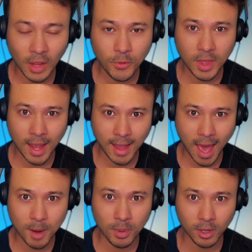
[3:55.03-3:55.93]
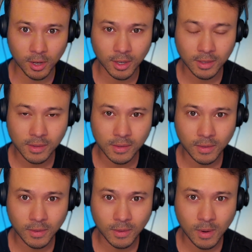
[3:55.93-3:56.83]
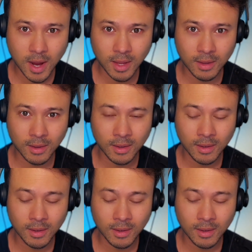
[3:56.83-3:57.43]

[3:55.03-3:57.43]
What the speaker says: for that caterpillar. Right?